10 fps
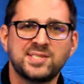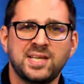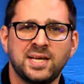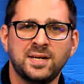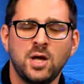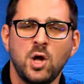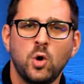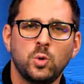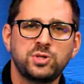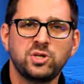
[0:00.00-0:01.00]
in
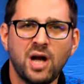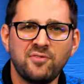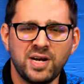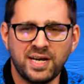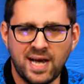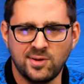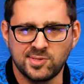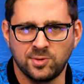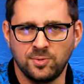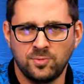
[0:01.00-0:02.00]
with their governing
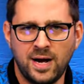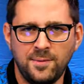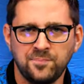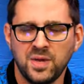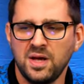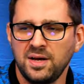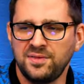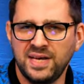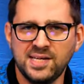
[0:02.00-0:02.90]
council, right? These